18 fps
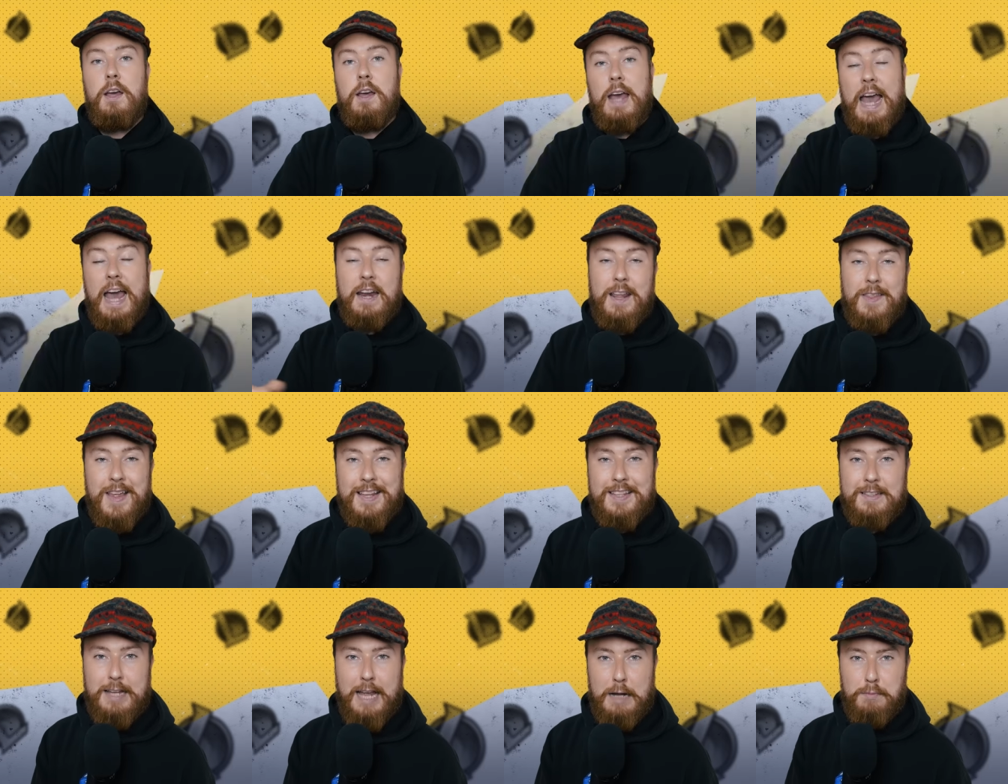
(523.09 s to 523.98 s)
And in that
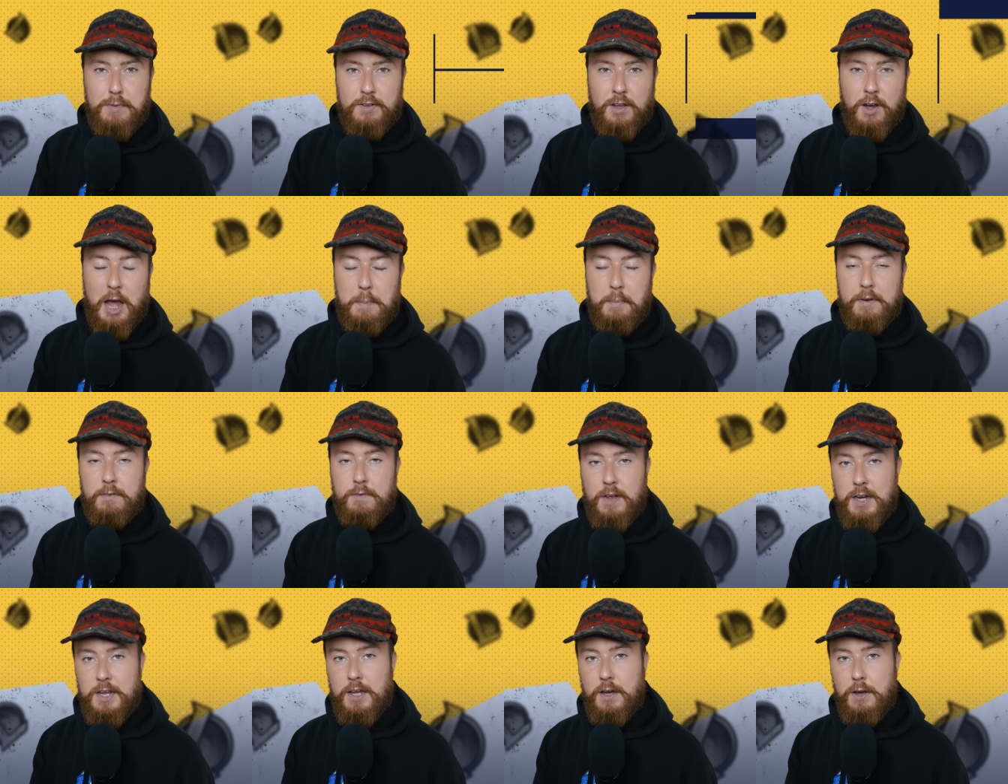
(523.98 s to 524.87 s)
same retirement
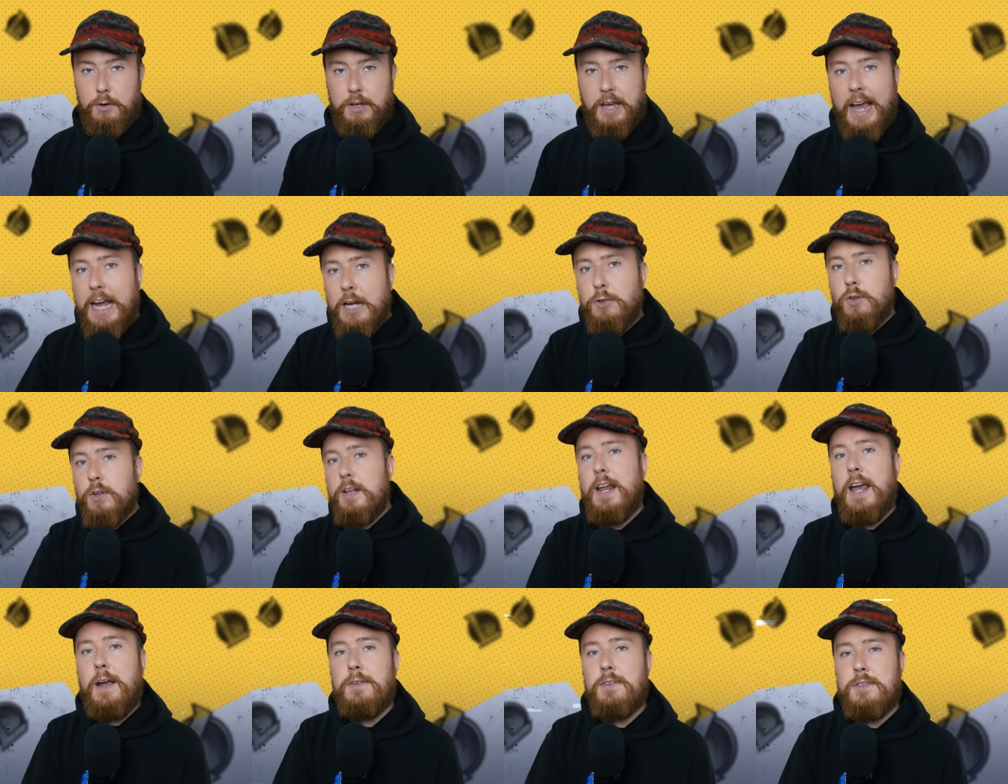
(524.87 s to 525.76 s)
video, Caedrel
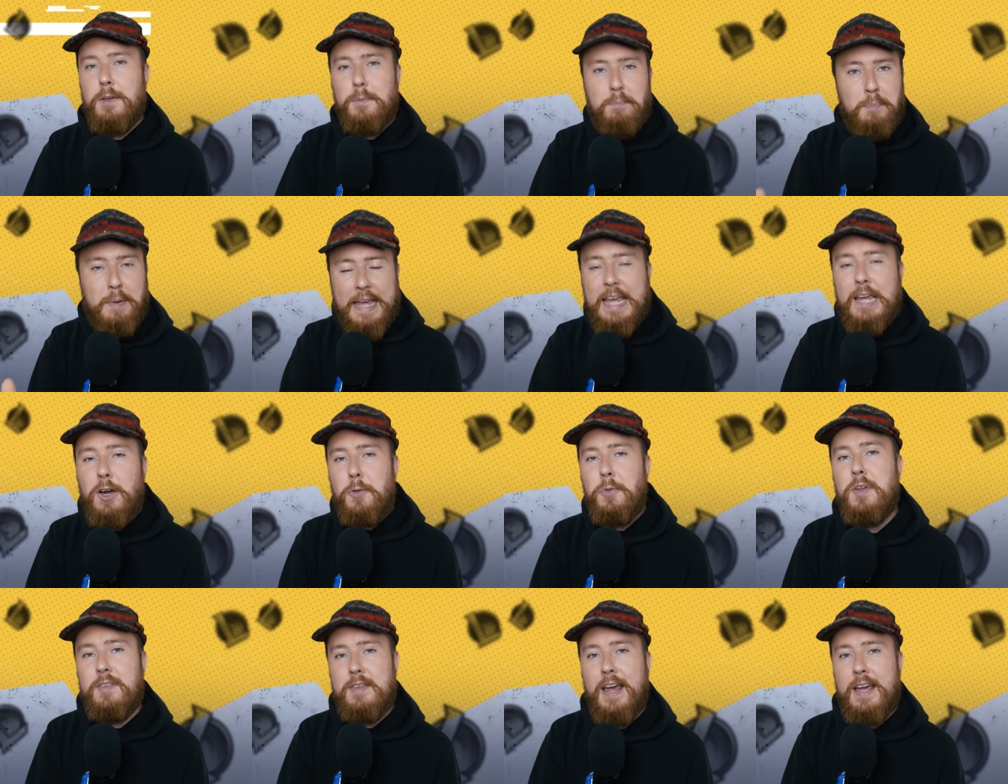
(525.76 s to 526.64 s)
announced that being on
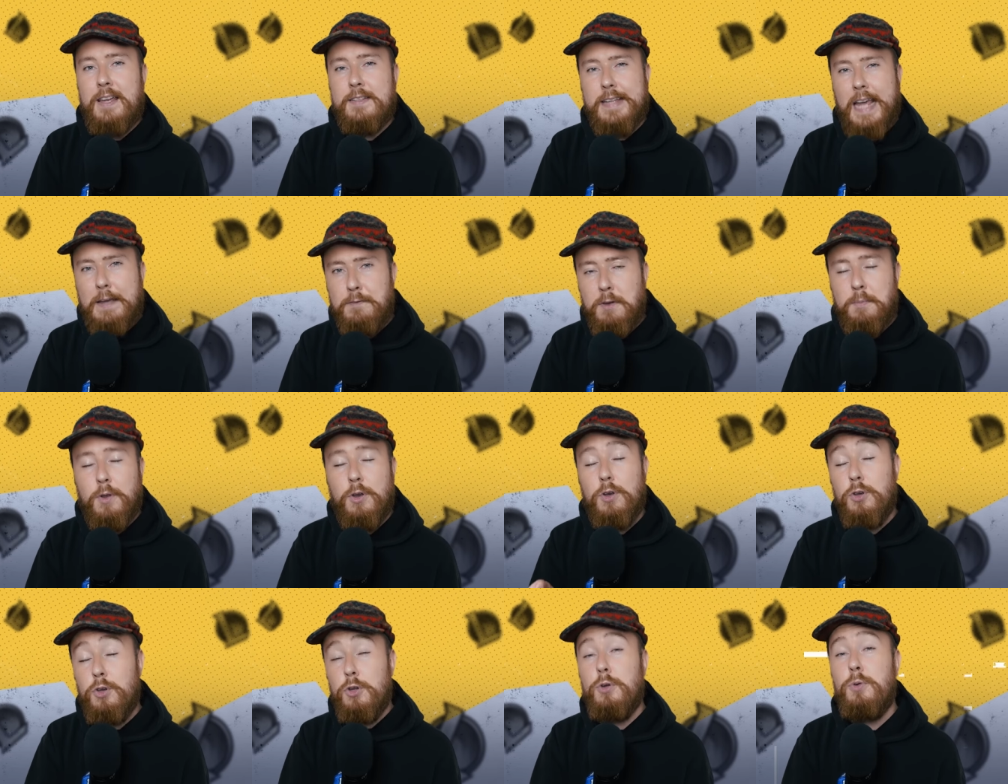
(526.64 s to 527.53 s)
the desk gave him a
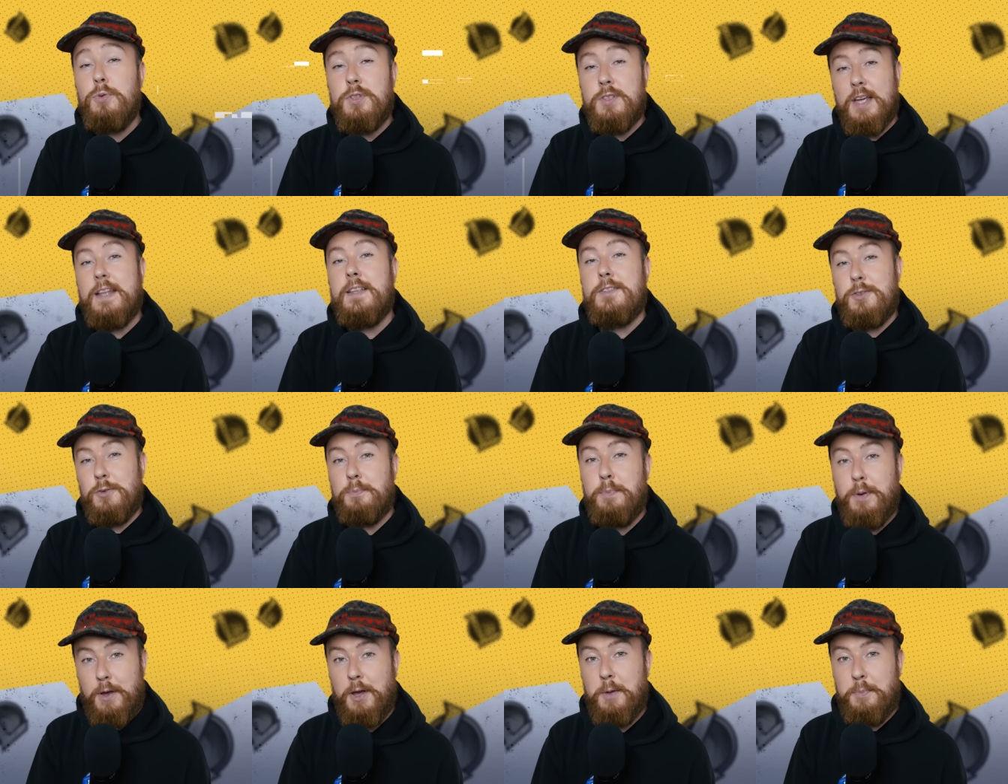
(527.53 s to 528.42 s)
new sense of
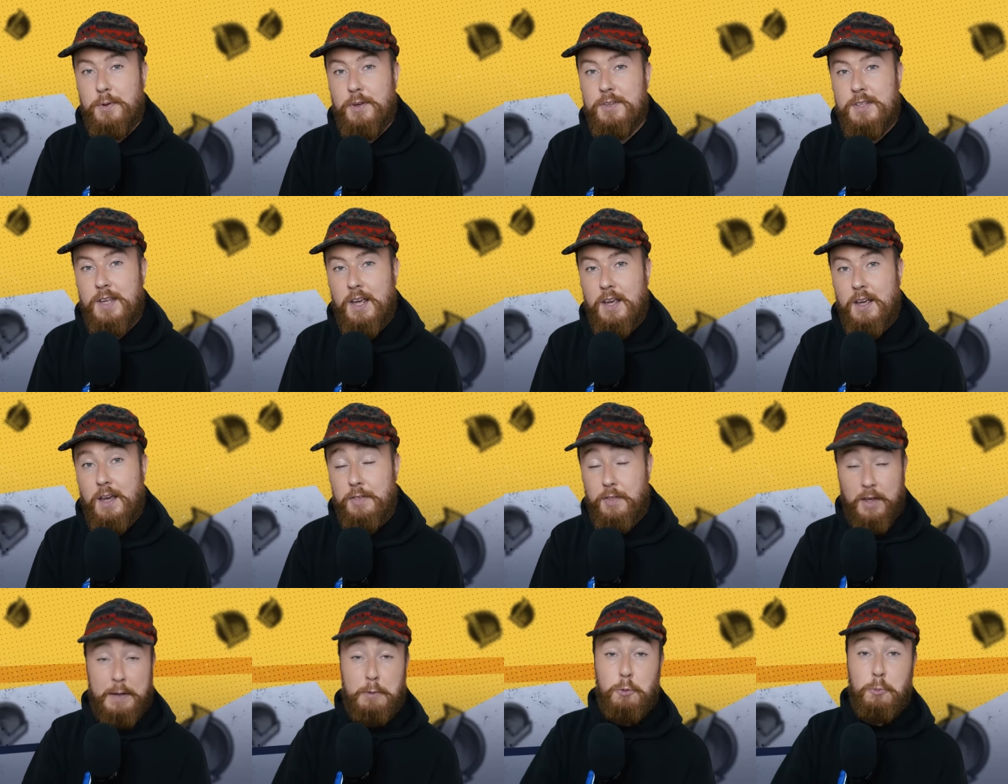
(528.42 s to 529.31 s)
purpose
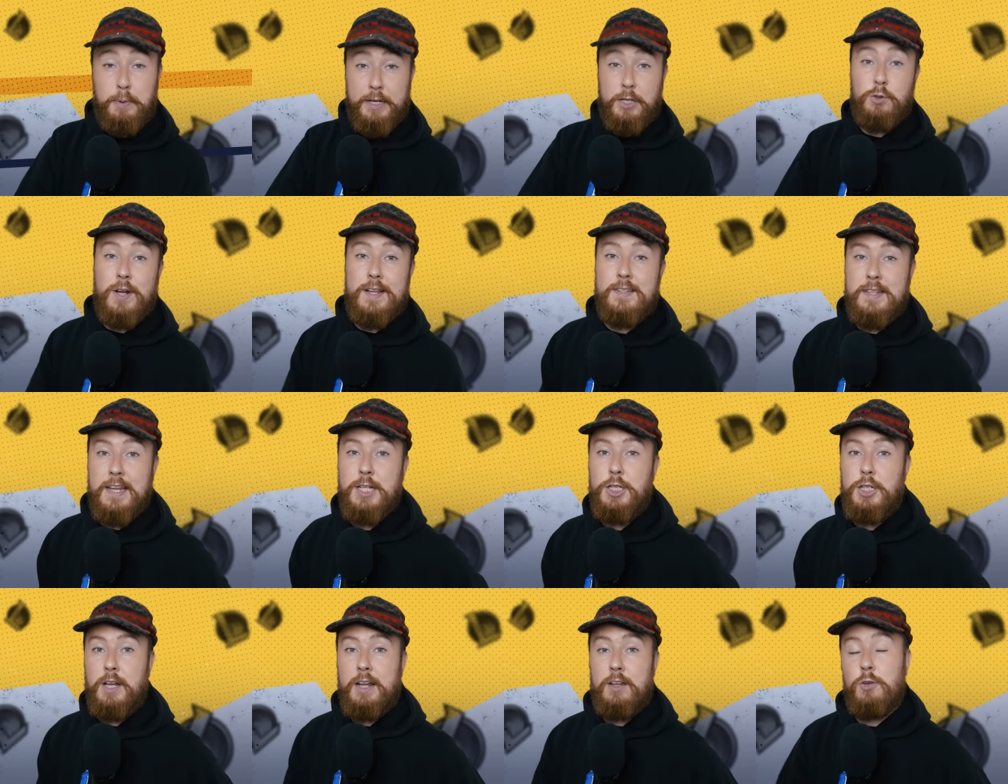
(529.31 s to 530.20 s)
and that he would be
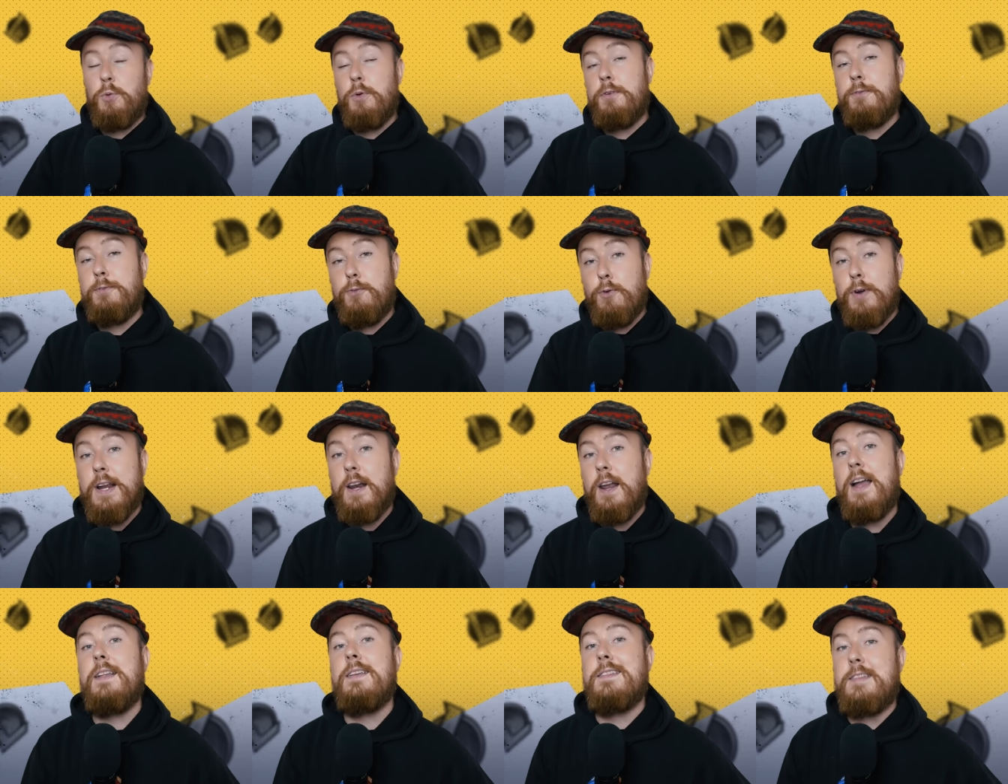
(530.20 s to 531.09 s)
transitioning to a
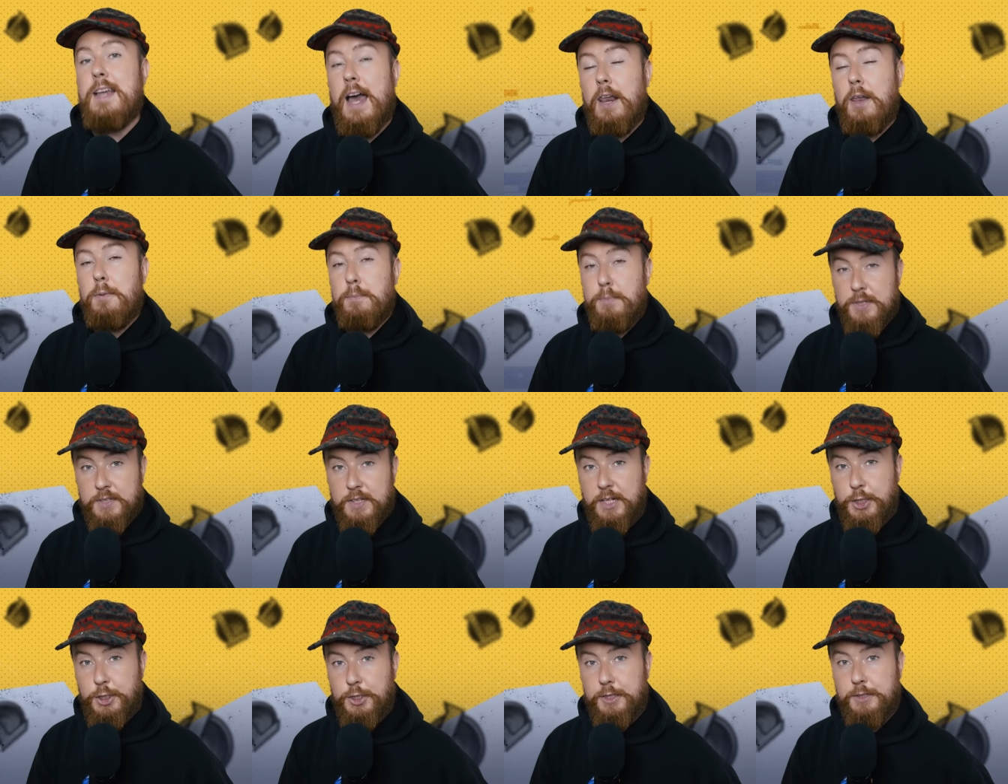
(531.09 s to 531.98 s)
freelance talent
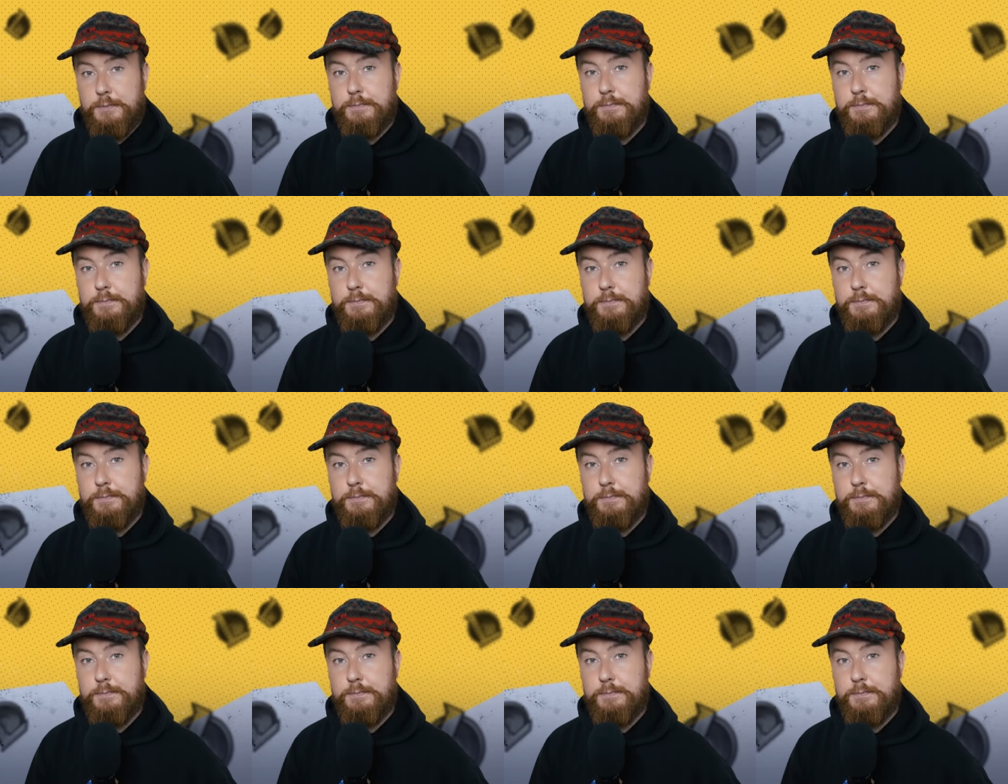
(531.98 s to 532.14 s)
position.